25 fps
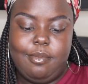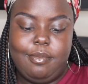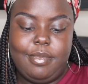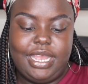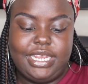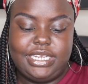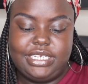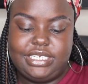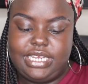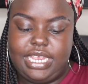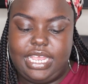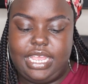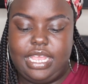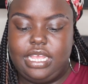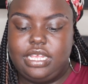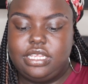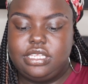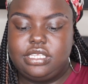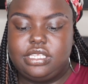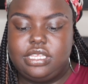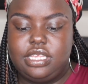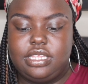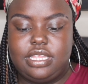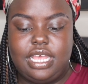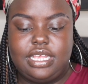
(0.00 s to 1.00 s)
my
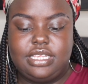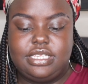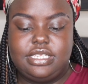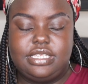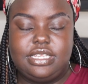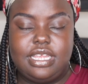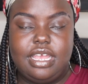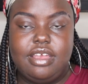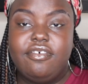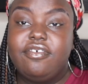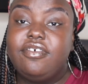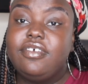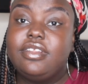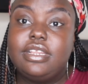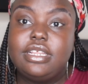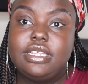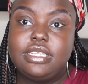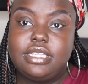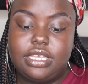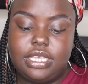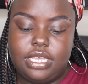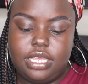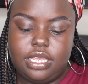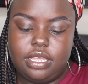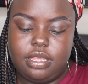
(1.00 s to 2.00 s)
shades. So that's
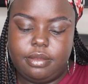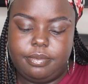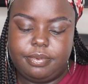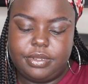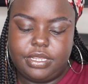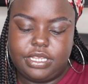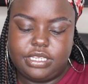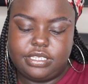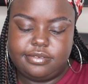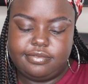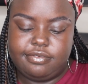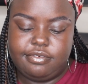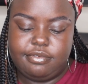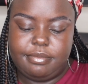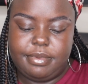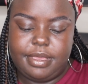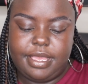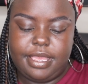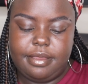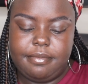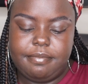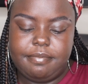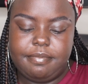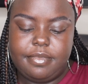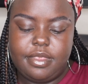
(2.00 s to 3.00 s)
definitely a plus for
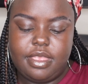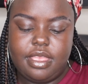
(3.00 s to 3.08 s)
me.